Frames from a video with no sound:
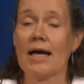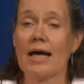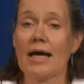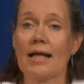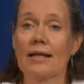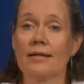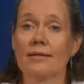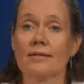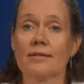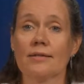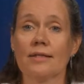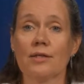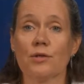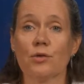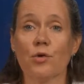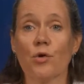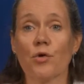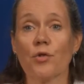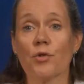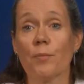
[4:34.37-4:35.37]
And
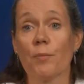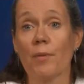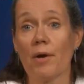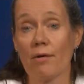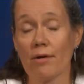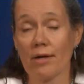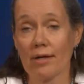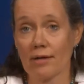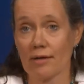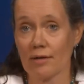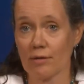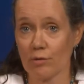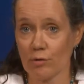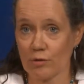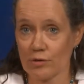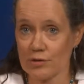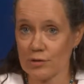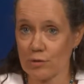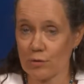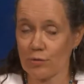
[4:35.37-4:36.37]
in North America
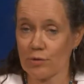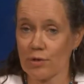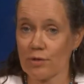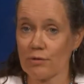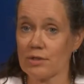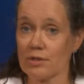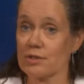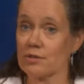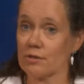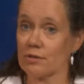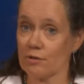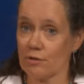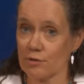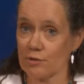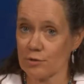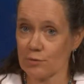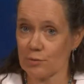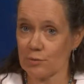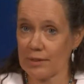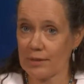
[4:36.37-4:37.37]
also there is a
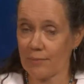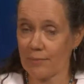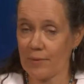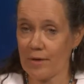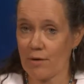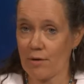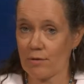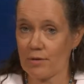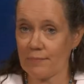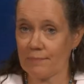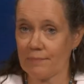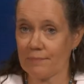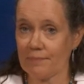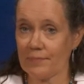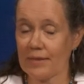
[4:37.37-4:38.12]
lot of wind power.